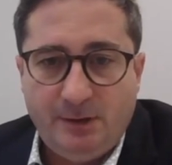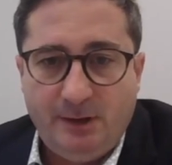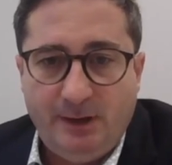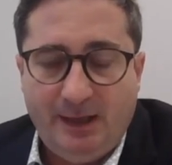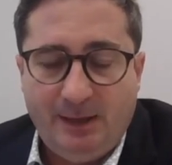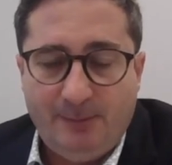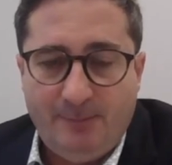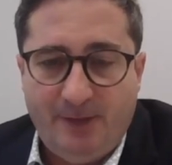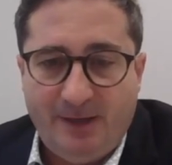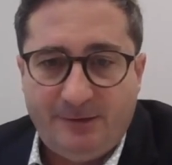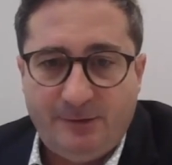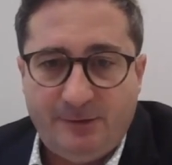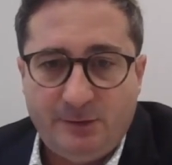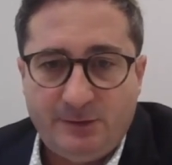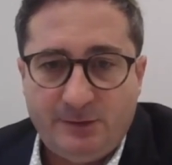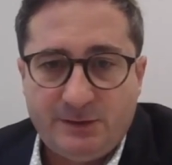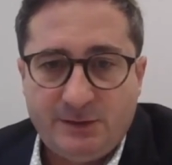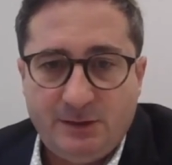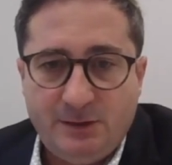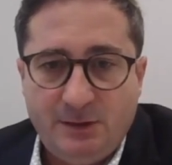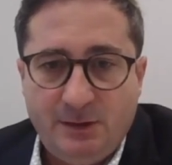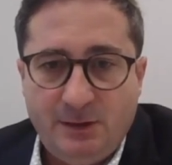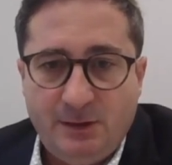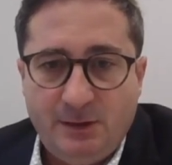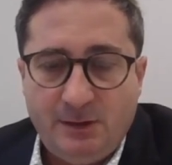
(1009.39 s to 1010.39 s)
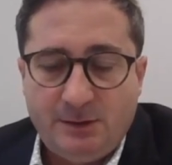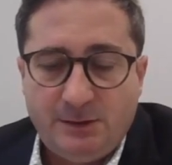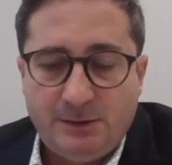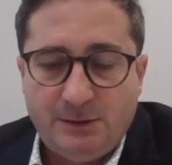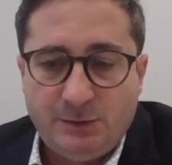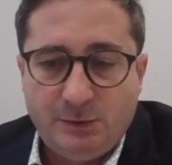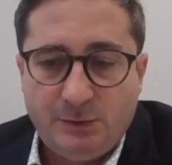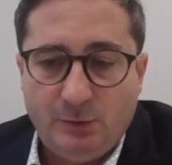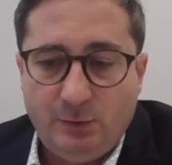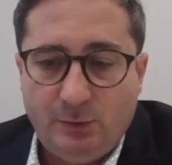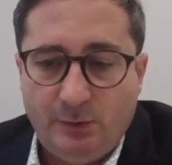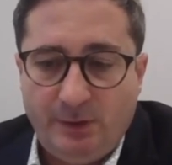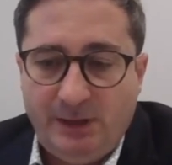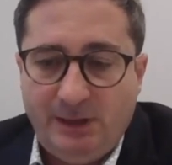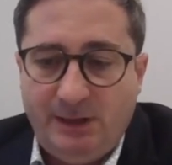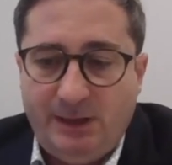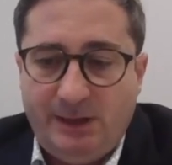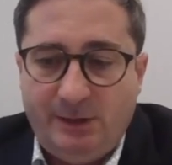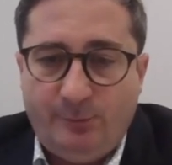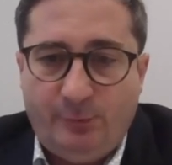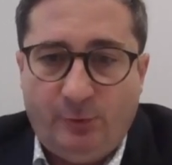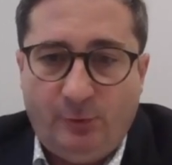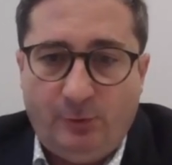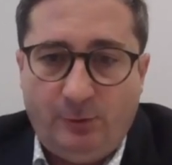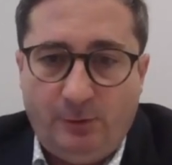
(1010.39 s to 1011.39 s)
and methods to
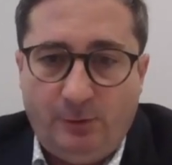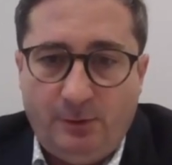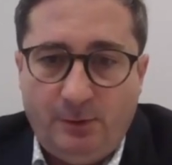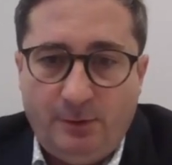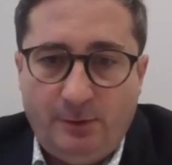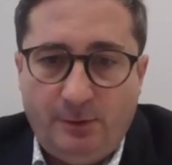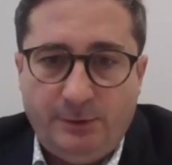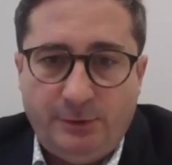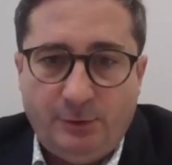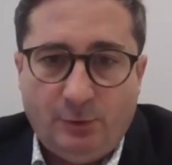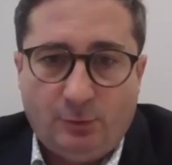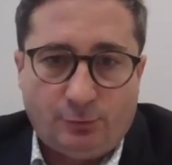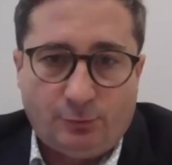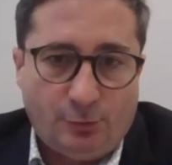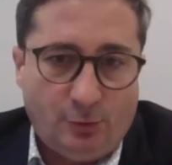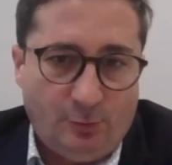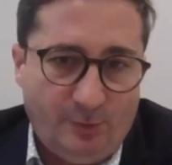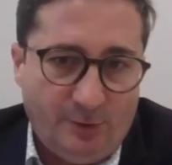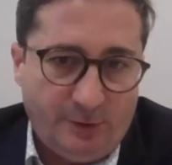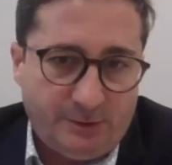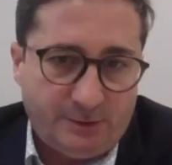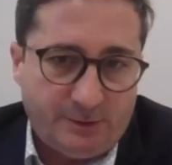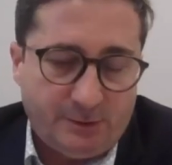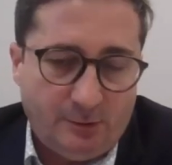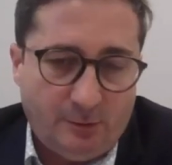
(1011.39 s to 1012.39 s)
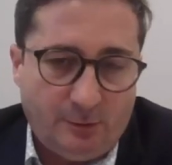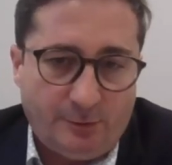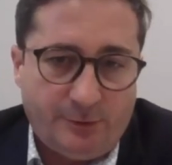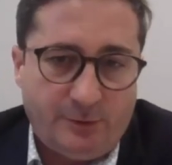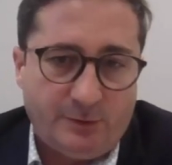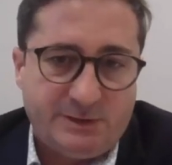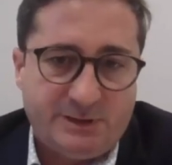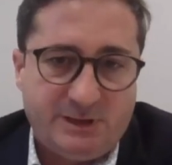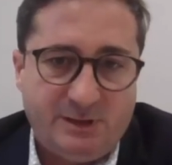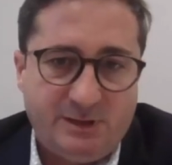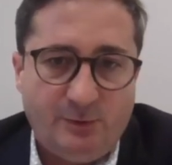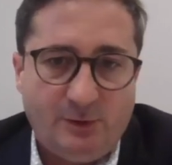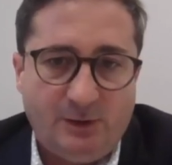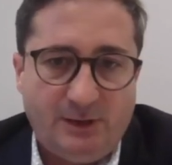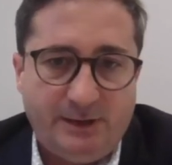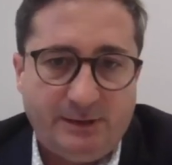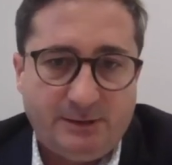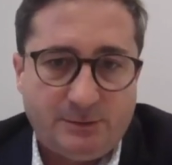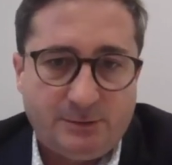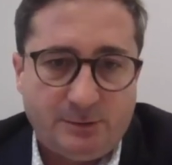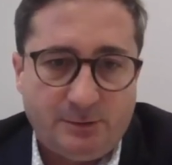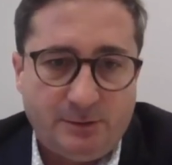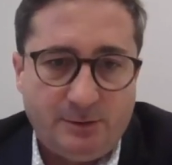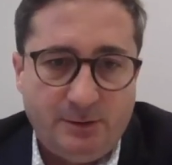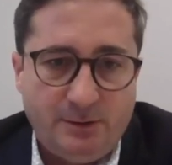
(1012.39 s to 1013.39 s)
enable your robot or your
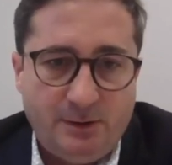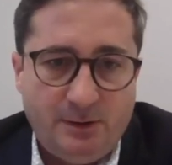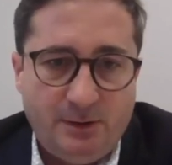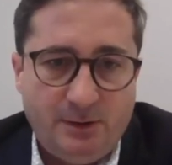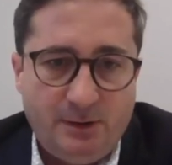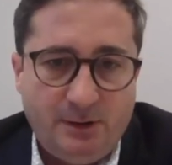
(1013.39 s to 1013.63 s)
simulator